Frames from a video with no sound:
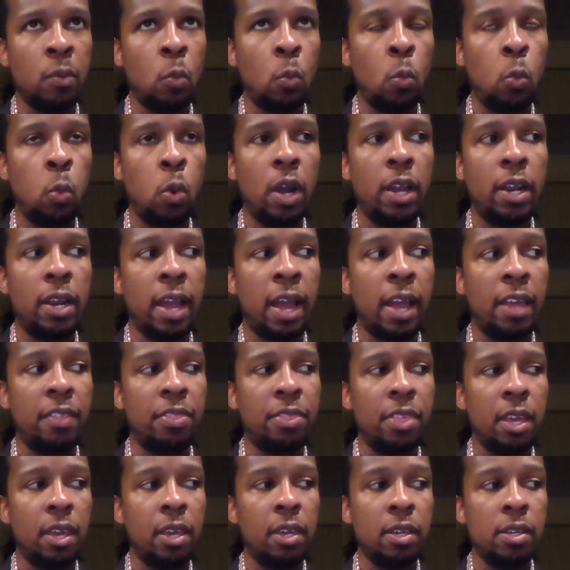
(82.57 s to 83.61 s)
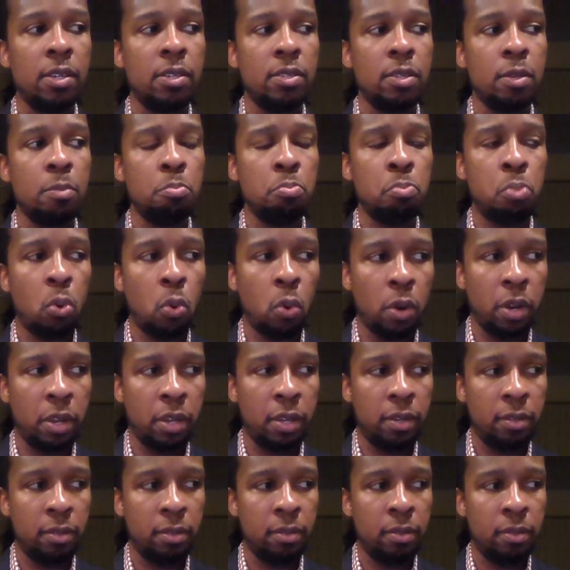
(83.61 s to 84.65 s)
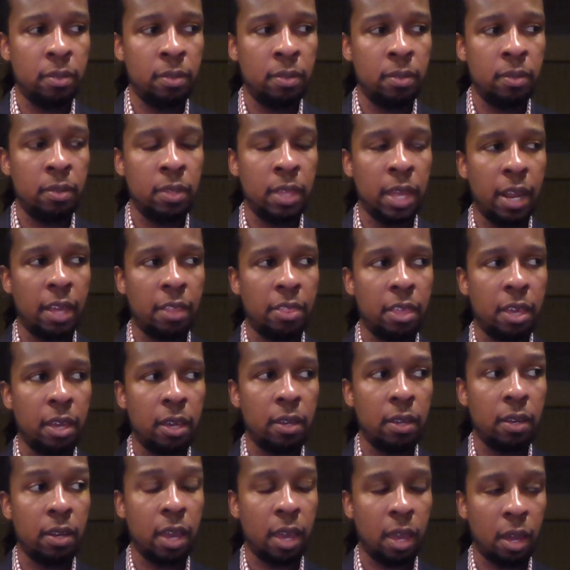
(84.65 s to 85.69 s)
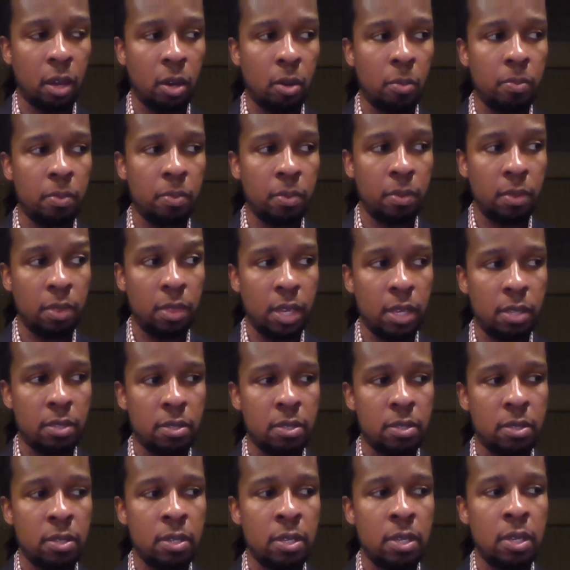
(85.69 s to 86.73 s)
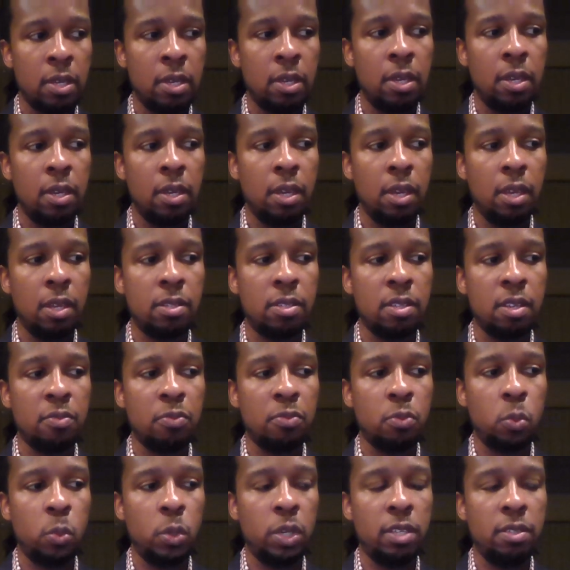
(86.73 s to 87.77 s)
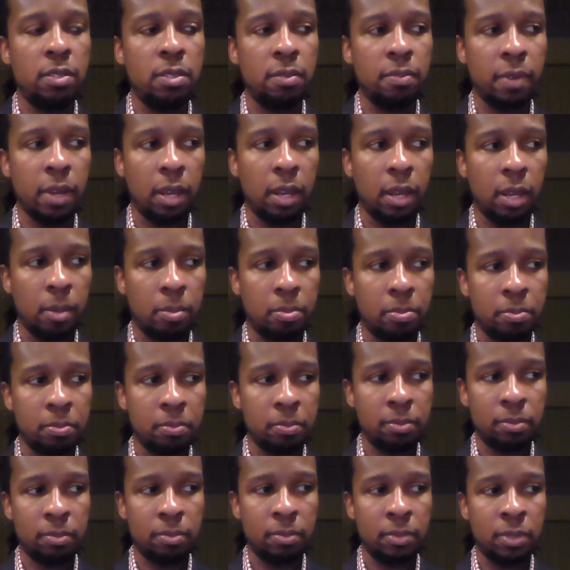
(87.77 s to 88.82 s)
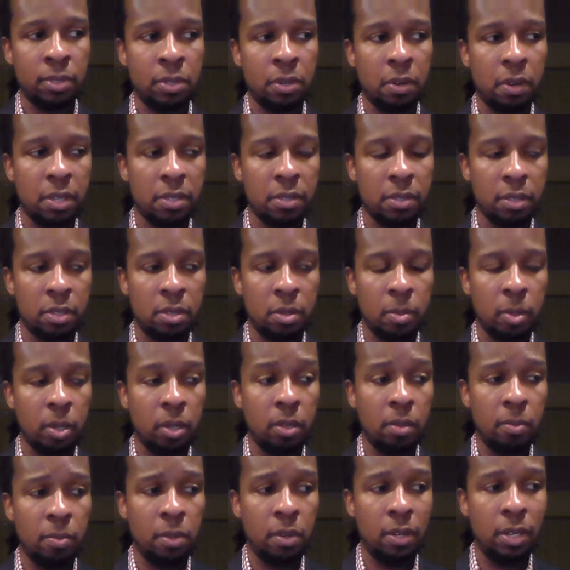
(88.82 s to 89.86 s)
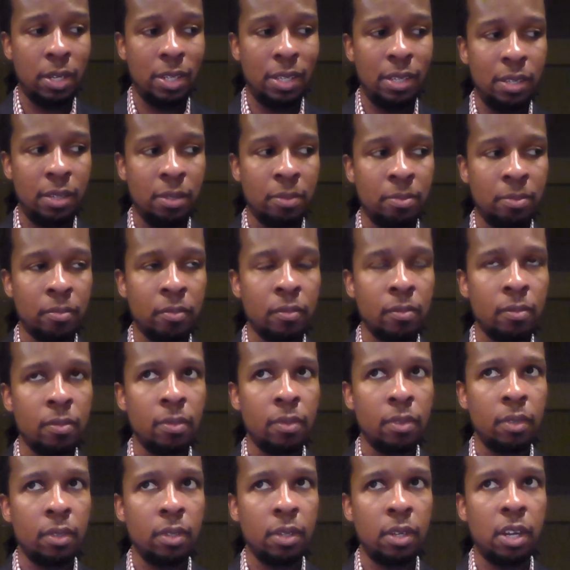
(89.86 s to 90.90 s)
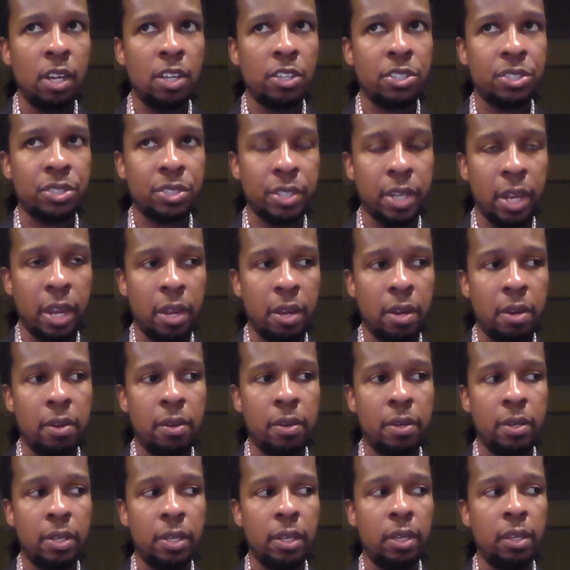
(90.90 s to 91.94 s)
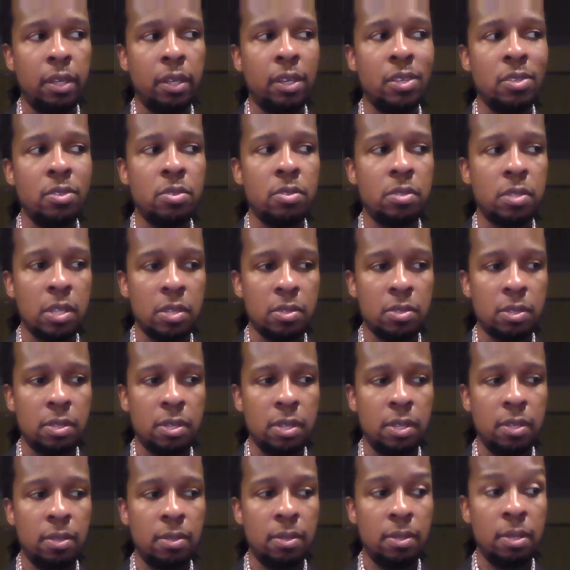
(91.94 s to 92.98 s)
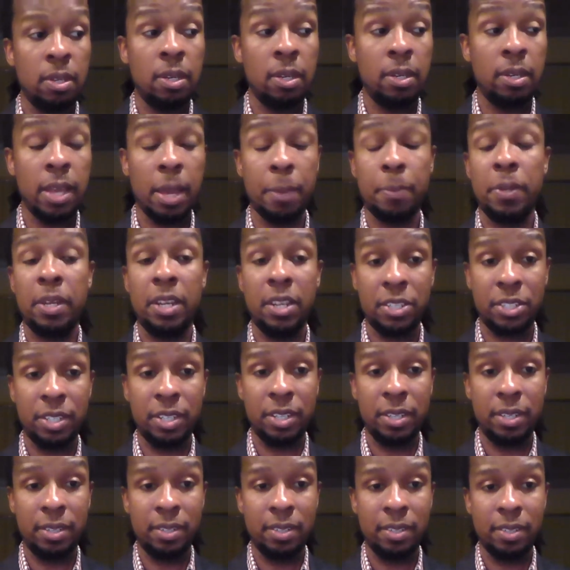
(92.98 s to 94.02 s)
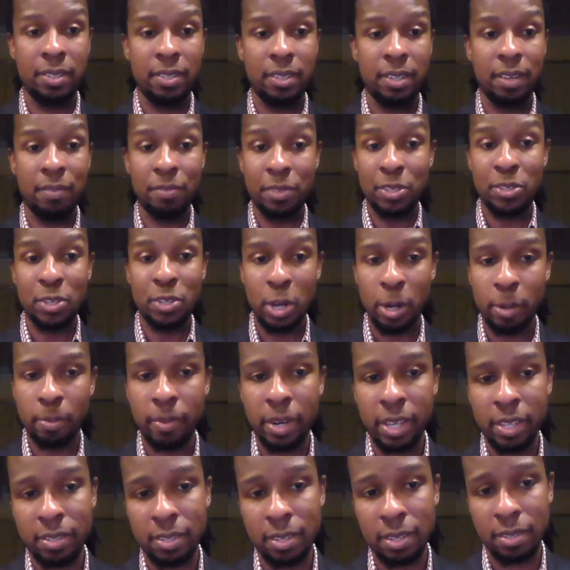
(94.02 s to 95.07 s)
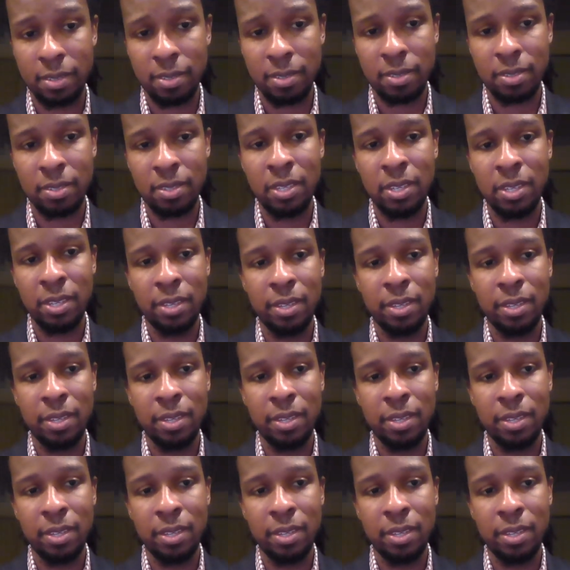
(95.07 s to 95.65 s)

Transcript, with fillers: what I think is important that I think can help this is if we develop, you know, as a human community, a shared and consistent definition of the term racist.